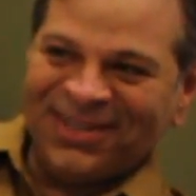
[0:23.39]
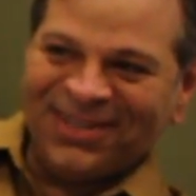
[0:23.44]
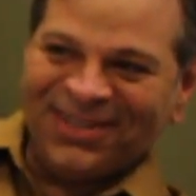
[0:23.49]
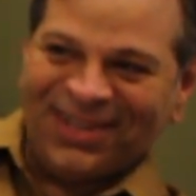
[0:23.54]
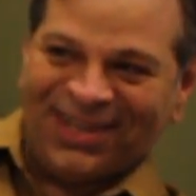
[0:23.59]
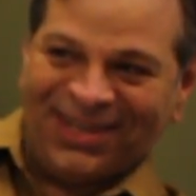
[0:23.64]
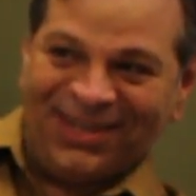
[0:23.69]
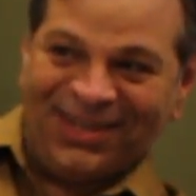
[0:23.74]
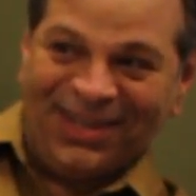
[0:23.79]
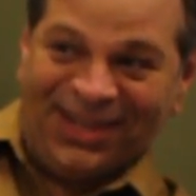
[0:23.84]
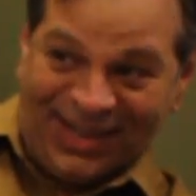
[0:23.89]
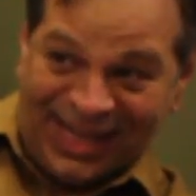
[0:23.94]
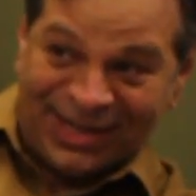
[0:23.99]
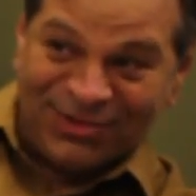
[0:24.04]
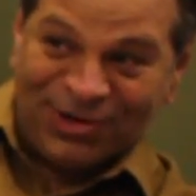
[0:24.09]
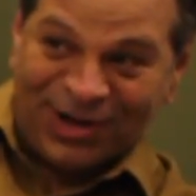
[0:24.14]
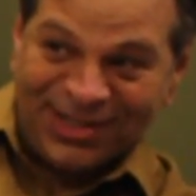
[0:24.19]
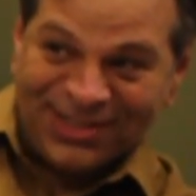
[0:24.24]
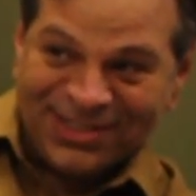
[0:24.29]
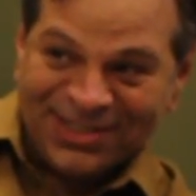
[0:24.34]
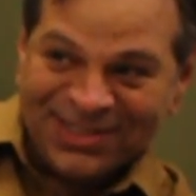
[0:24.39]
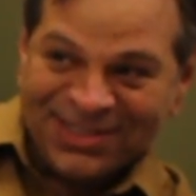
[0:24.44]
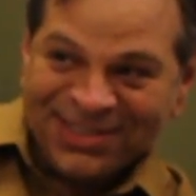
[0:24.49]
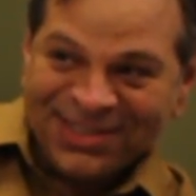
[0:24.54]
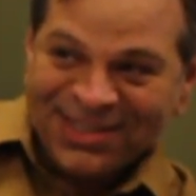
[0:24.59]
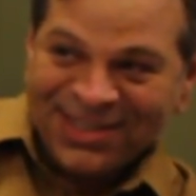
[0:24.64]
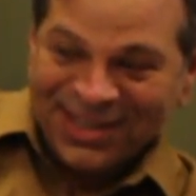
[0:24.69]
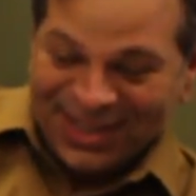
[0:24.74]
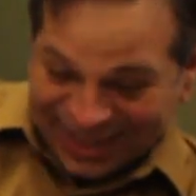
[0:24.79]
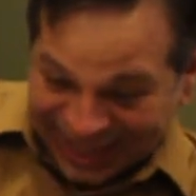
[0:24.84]
Like electrons.
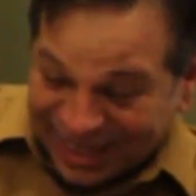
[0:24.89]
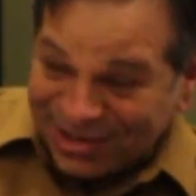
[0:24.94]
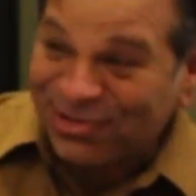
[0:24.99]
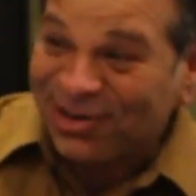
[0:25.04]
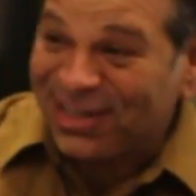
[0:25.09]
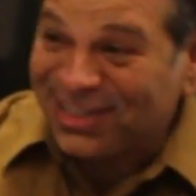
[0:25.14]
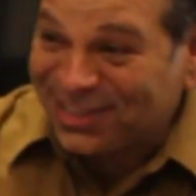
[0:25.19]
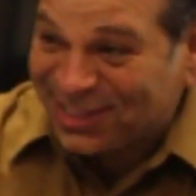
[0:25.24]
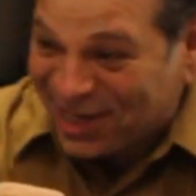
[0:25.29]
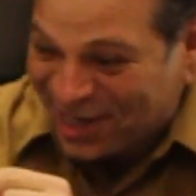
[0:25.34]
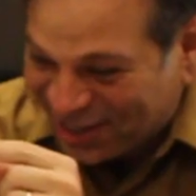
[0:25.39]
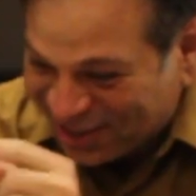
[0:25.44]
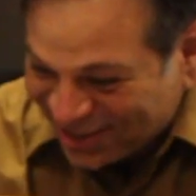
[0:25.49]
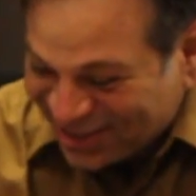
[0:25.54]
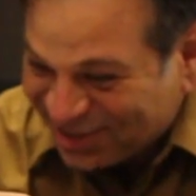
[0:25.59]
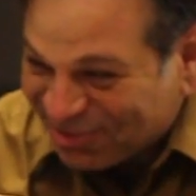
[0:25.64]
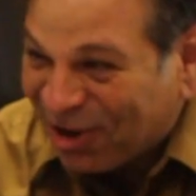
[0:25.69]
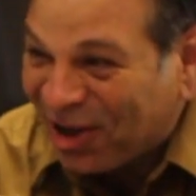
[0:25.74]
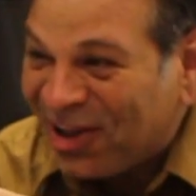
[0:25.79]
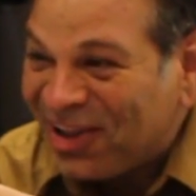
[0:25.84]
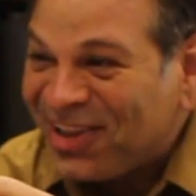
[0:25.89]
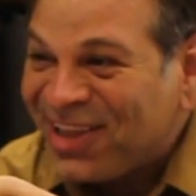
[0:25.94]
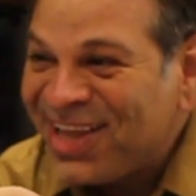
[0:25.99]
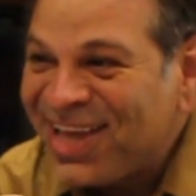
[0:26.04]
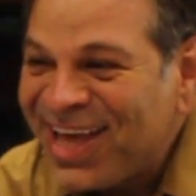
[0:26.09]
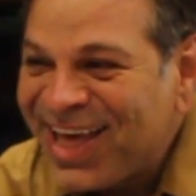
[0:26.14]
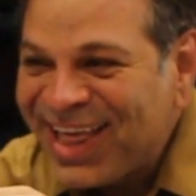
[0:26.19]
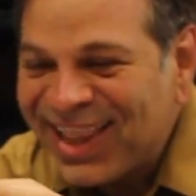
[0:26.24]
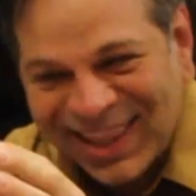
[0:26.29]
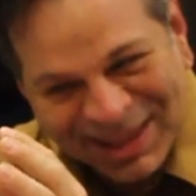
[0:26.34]
Electrons are small,
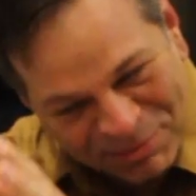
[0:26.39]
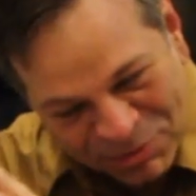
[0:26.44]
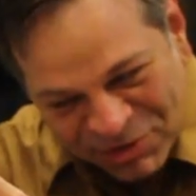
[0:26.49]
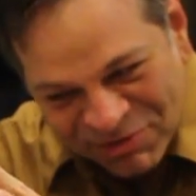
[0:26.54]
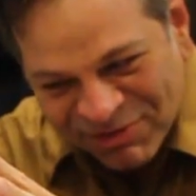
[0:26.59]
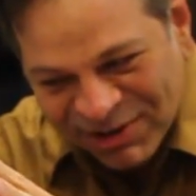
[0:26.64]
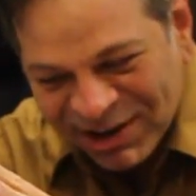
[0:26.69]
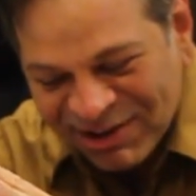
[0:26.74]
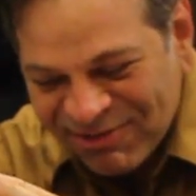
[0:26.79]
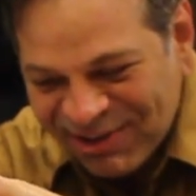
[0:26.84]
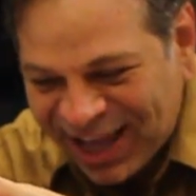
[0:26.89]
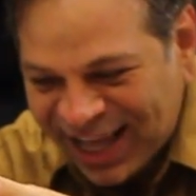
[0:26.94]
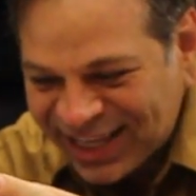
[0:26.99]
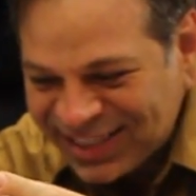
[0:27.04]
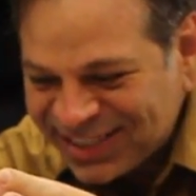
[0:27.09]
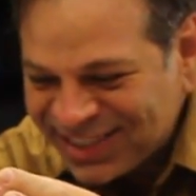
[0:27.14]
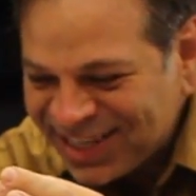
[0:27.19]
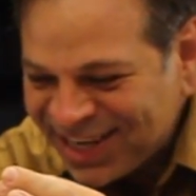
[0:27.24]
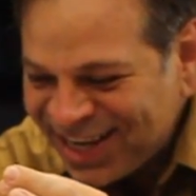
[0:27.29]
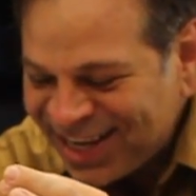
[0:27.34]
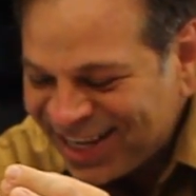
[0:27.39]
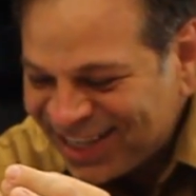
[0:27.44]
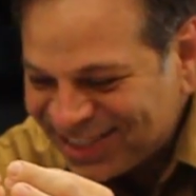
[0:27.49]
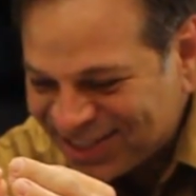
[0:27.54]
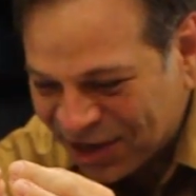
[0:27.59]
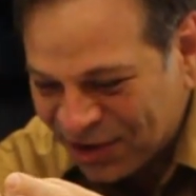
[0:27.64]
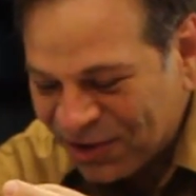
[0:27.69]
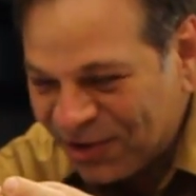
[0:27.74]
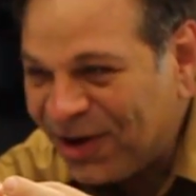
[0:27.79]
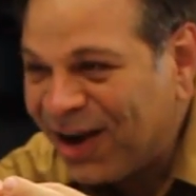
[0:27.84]
they move very fast.
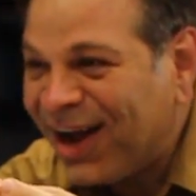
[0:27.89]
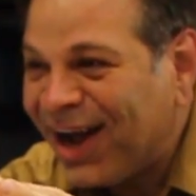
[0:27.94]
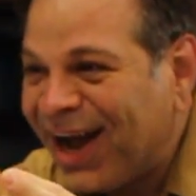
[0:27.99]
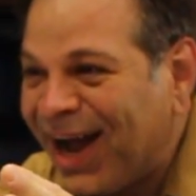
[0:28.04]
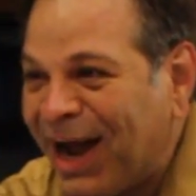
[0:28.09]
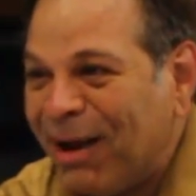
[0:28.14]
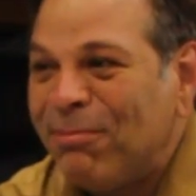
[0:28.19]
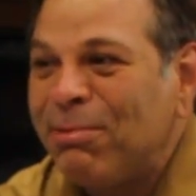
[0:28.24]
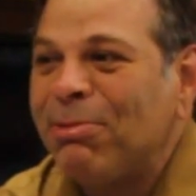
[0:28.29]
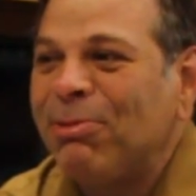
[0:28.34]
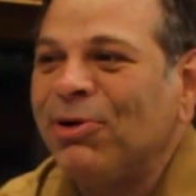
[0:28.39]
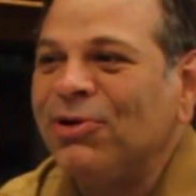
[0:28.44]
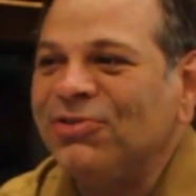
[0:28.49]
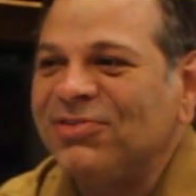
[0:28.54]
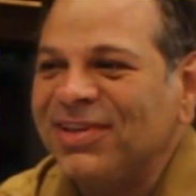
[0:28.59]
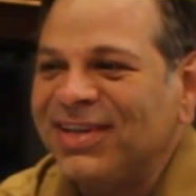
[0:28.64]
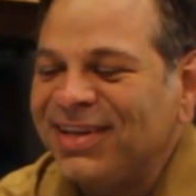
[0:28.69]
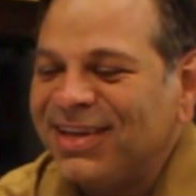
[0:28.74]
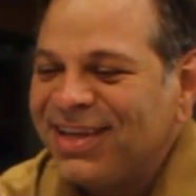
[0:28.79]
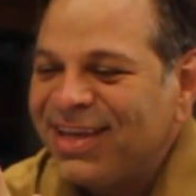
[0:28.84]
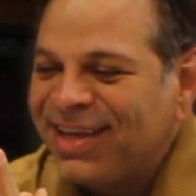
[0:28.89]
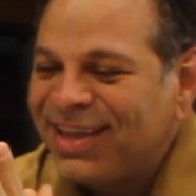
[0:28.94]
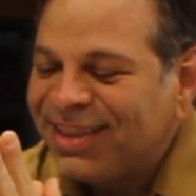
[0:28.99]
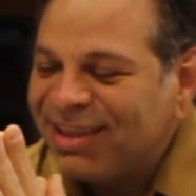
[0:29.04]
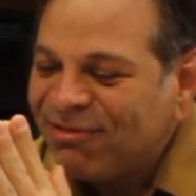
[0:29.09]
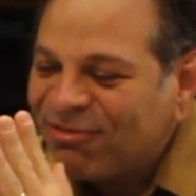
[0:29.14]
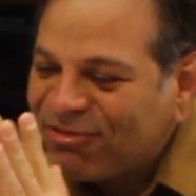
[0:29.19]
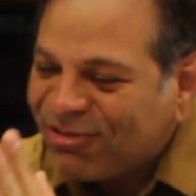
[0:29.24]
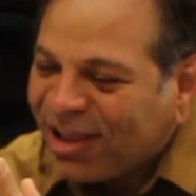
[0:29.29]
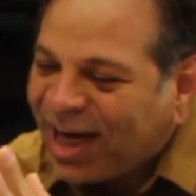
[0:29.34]
So I'm proposing
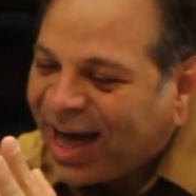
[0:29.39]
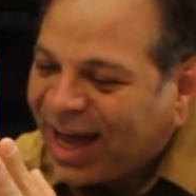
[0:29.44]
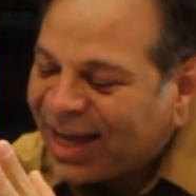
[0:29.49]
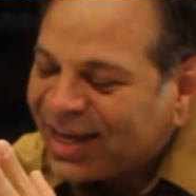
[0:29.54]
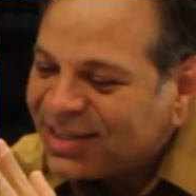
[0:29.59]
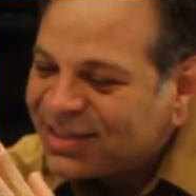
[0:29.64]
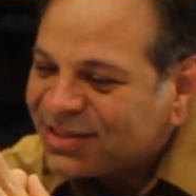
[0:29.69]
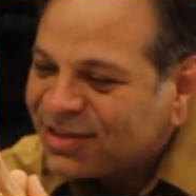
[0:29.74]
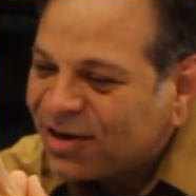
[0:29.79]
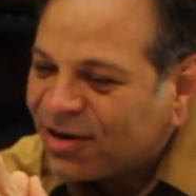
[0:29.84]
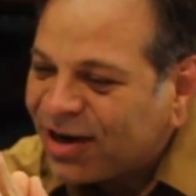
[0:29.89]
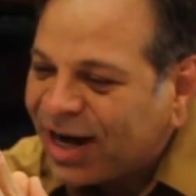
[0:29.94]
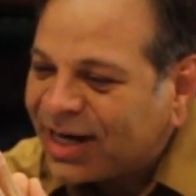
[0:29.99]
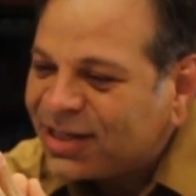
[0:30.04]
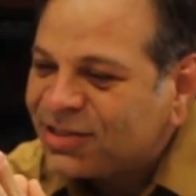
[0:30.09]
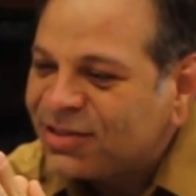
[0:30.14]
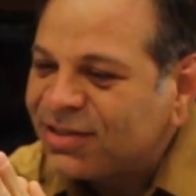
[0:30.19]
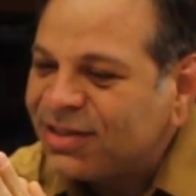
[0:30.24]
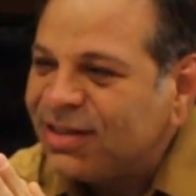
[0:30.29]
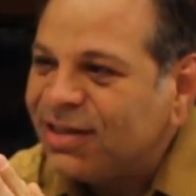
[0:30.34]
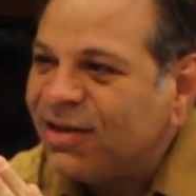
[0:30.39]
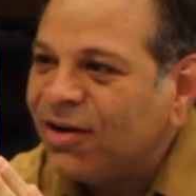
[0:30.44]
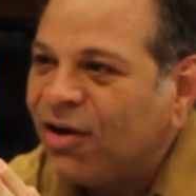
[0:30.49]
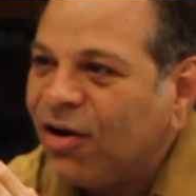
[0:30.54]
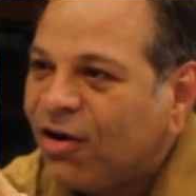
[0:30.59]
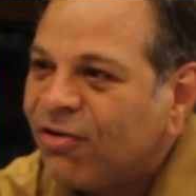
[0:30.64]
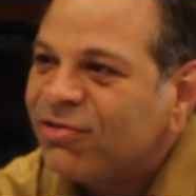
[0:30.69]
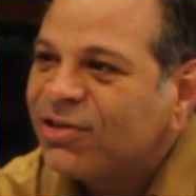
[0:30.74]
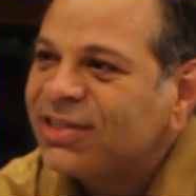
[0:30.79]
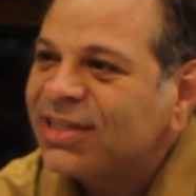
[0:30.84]
that flies are actually
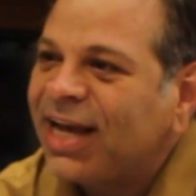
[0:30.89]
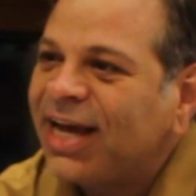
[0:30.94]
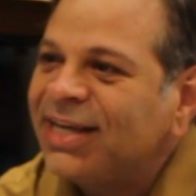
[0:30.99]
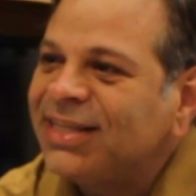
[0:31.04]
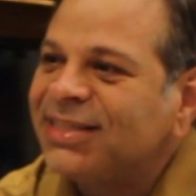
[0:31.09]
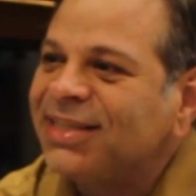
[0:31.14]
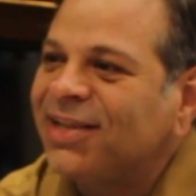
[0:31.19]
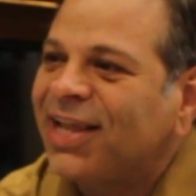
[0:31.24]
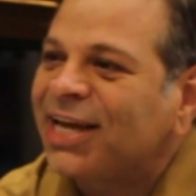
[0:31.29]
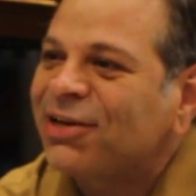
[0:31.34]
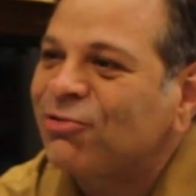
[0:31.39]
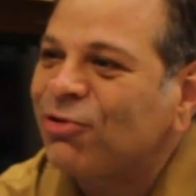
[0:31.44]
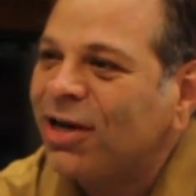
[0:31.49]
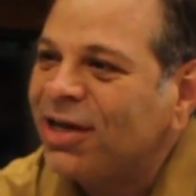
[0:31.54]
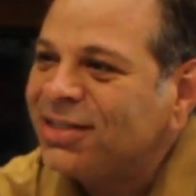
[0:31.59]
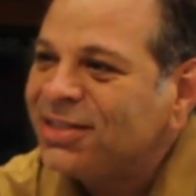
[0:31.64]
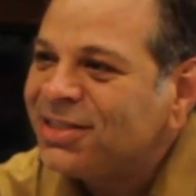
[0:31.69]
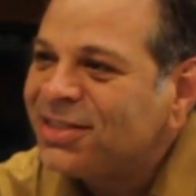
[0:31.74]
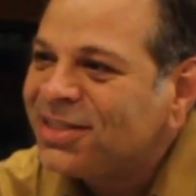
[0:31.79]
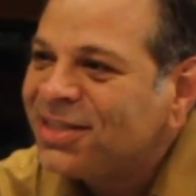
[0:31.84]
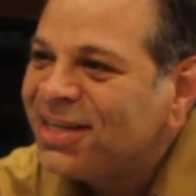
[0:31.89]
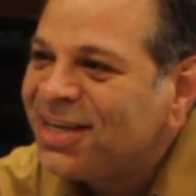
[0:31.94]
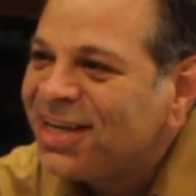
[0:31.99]
oversized electrons.